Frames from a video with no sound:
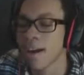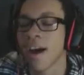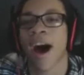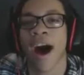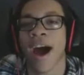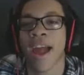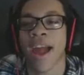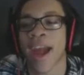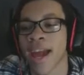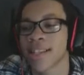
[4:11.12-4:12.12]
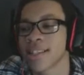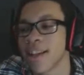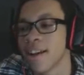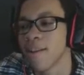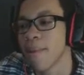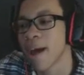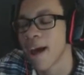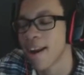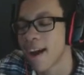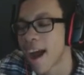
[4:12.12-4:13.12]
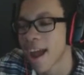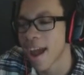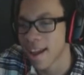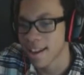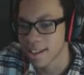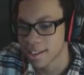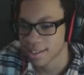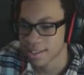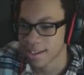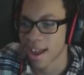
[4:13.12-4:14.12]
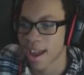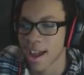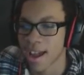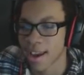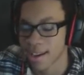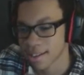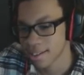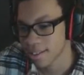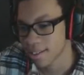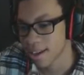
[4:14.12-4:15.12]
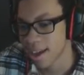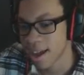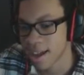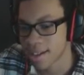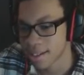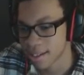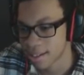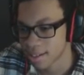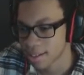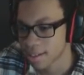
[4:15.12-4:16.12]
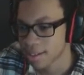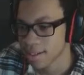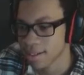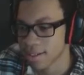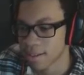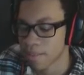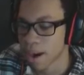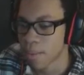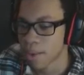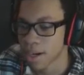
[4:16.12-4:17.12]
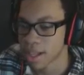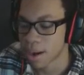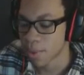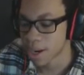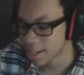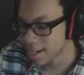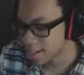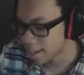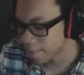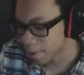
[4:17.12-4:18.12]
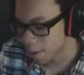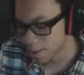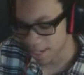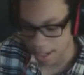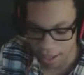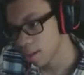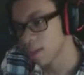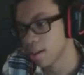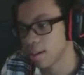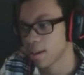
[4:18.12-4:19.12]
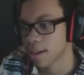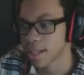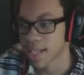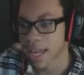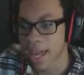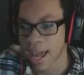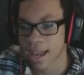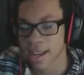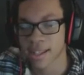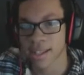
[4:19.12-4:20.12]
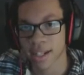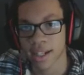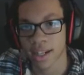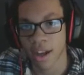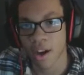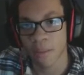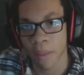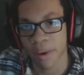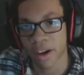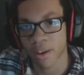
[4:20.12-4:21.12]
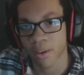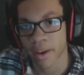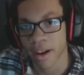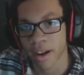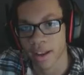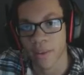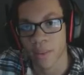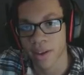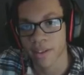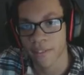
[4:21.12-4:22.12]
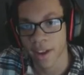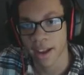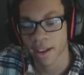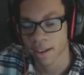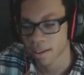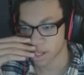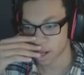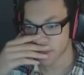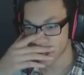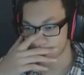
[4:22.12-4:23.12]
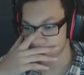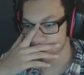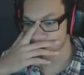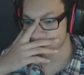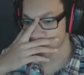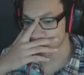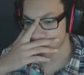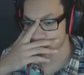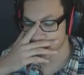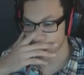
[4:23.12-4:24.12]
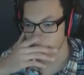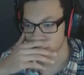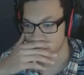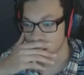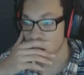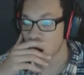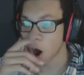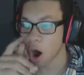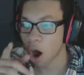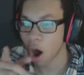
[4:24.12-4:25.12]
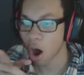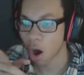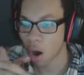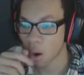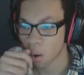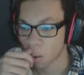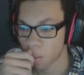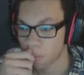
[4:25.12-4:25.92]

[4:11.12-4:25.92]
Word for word: I hate Slender Man. I hate it. I hate it. Hate it. But I want to. I want to change the difficulty, because I can't. He's literally on my butthole right now. Like what the frick? Slenderman doesn't move when you look at him. Oh.